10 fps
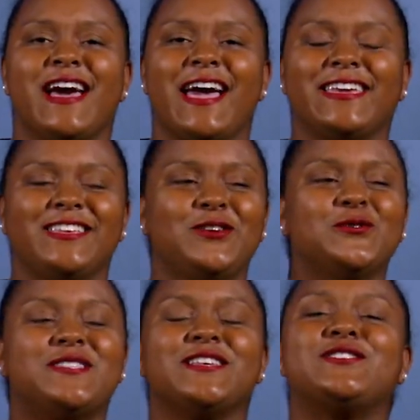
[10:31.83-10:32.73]
I can
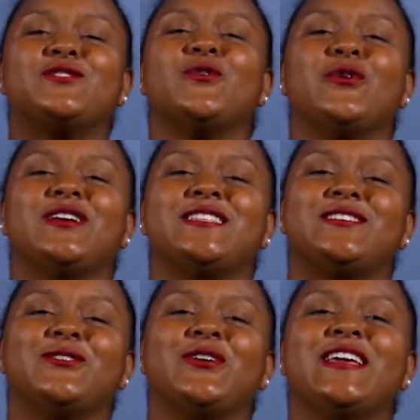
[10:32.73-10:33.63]
use this story
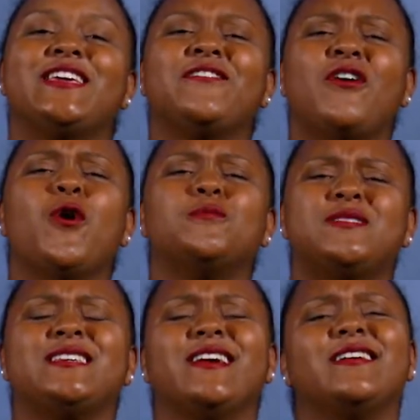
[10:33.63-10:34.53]
to give hope
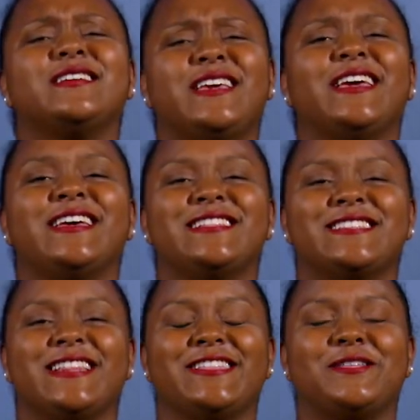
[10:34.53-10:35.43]
to young kids
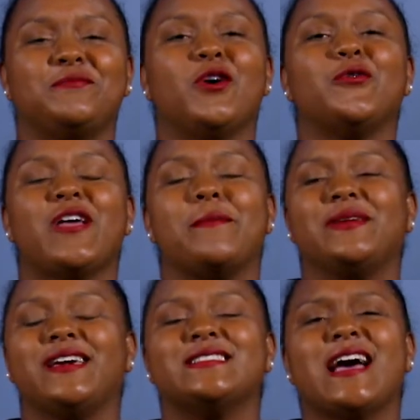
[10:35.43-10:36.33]
and let them know that
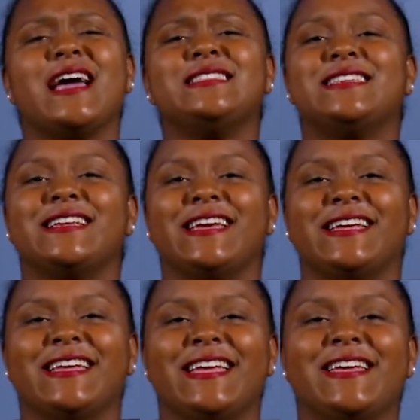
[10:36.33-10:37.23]
because I did it,
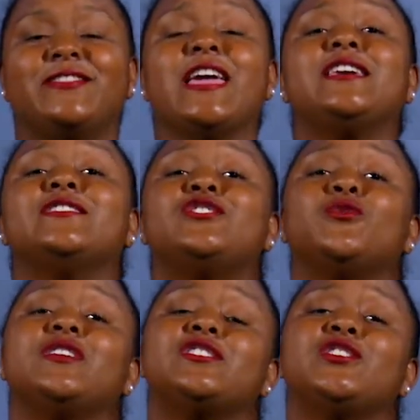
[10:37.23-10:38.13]
they can do
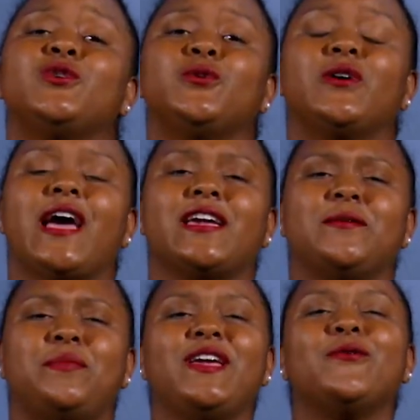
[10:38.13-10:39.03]
it too. And I
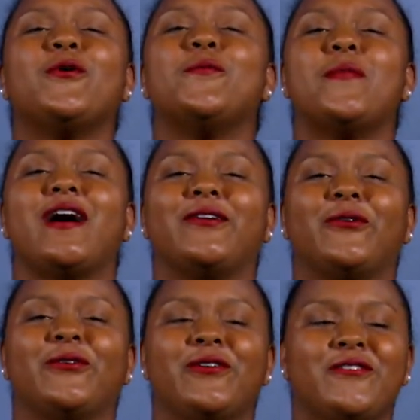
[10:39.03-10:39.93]
could be a role
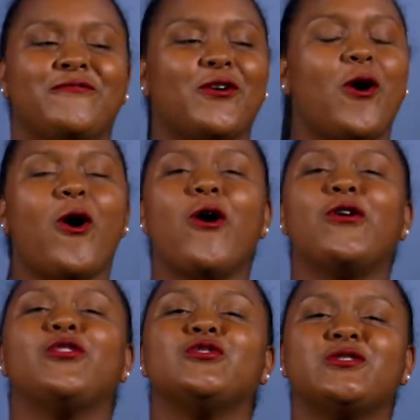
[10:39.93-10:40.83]
model for all
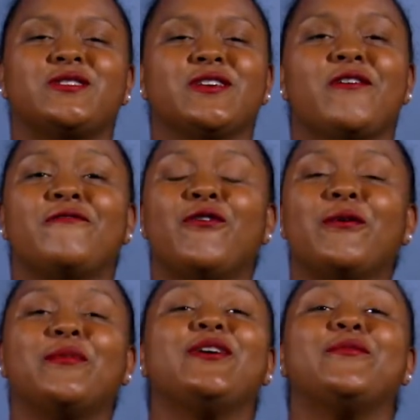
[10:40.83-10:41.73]
those 4
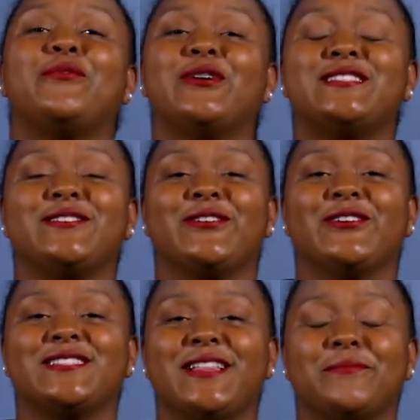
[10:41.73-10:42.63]
million Boys and
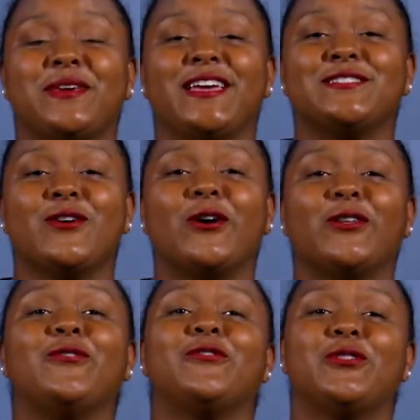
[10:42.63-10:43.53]
Girls Club kids all
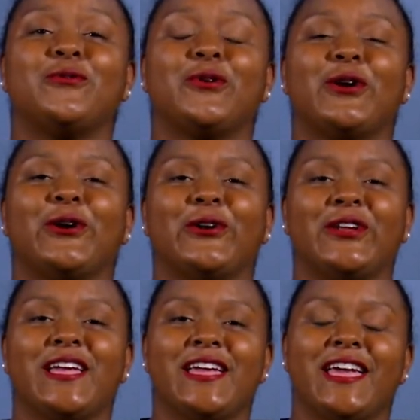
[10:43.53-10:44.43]
over the world
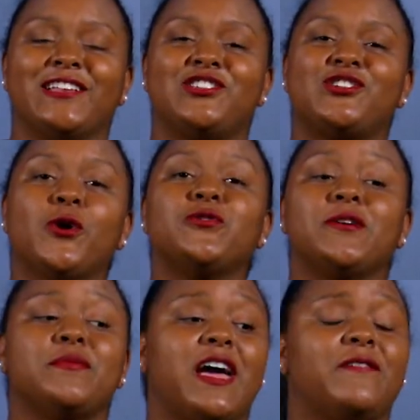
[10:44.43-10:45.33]
and show
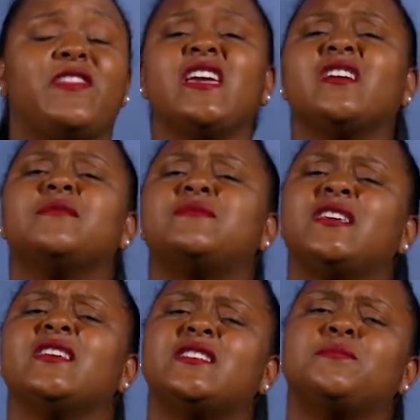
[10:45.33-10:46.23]
them that if they come to
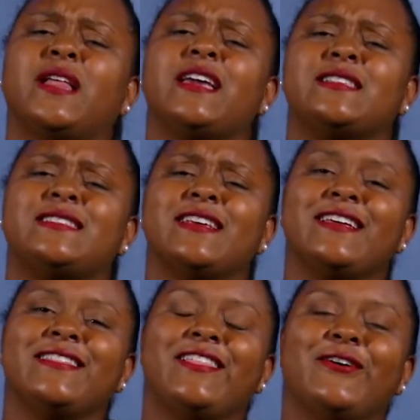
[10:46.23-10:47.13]
this place,
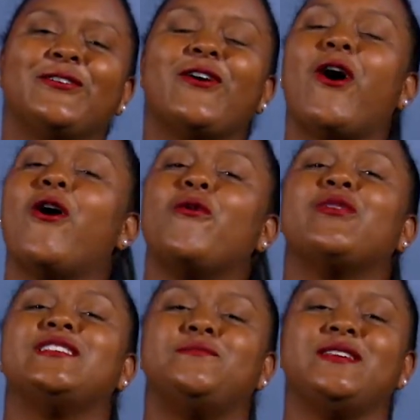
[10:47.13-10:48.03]
they'll
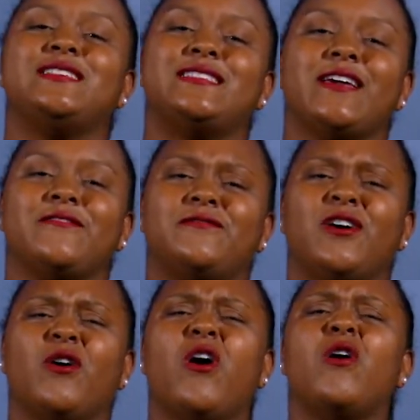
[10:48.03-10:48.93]
always be safe.
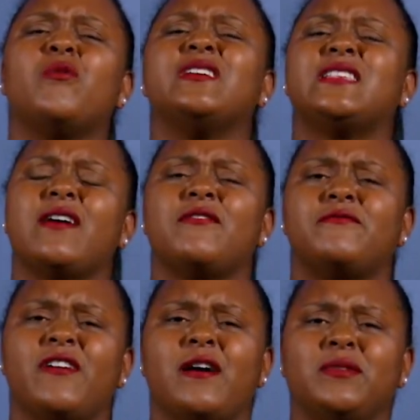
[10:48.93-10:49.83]
They'll always have a
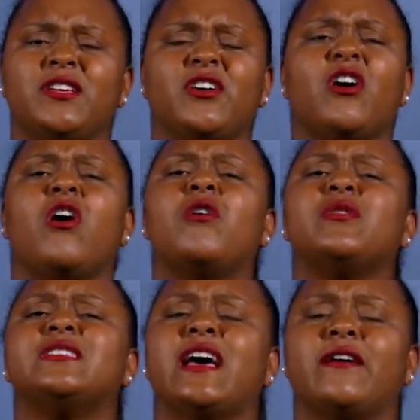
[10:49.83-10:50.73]
family. They'll
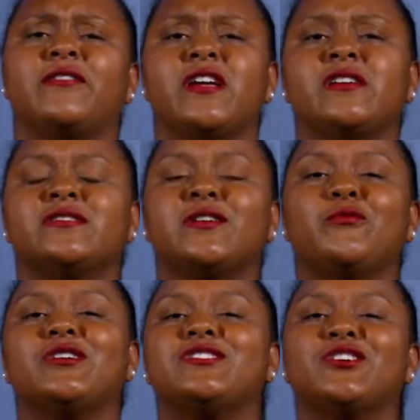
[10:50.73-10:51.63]
always have
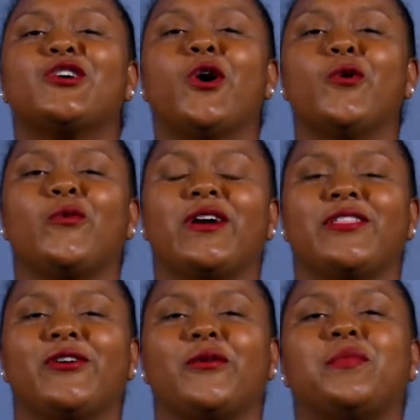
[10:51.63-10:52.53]
somewhere to go where
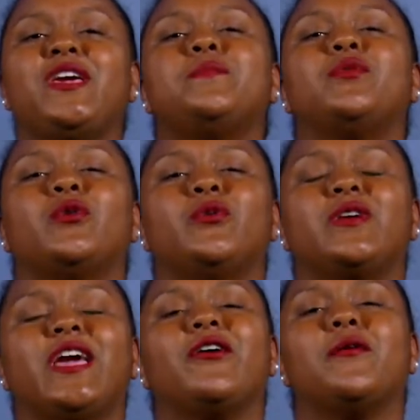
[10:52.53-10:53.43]
there are people who
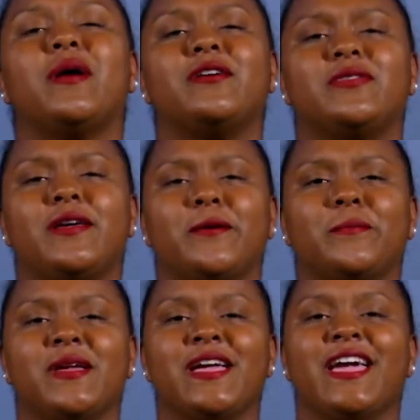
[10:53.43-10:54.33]
care about them
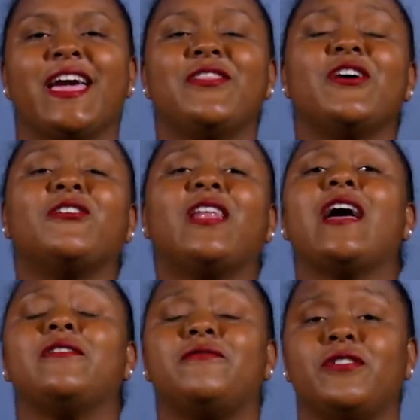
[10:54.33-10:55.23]
and their
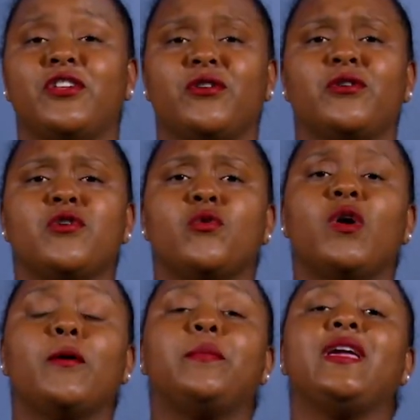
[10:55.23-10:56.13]
life and their
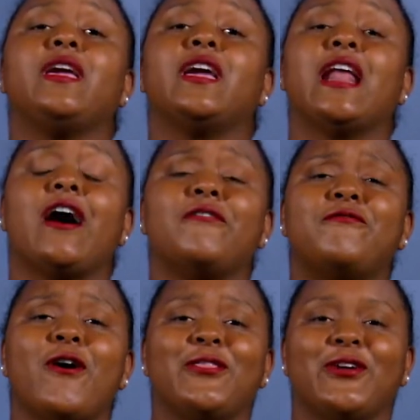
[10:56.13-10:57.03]
well-being and how
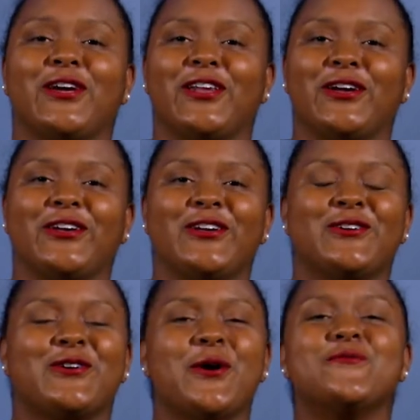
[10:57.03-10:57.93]
far they're going to
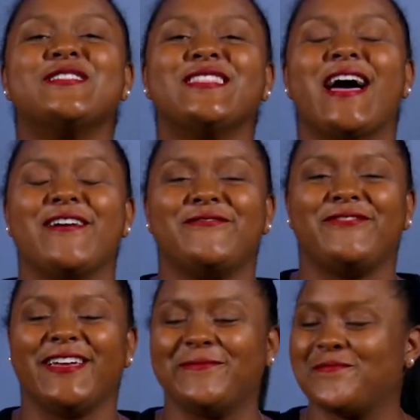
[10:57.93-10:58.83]
go in life.
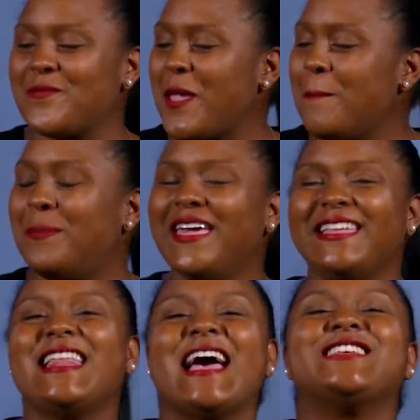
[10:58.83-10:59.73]
And
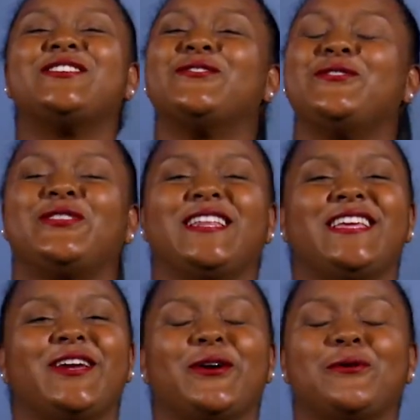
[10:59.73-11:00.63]
being National Youth of the
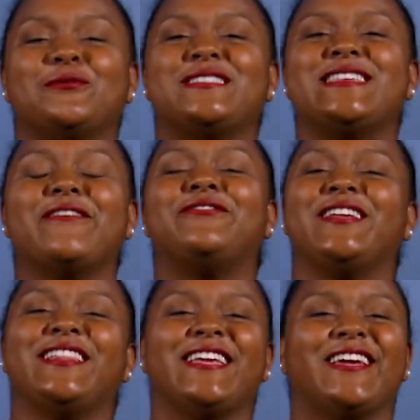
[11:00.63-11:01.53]
Year, it was
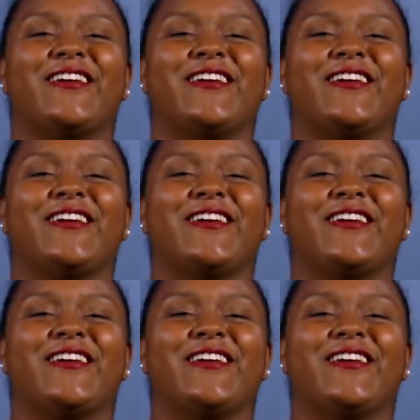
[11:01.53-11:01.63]
definitely an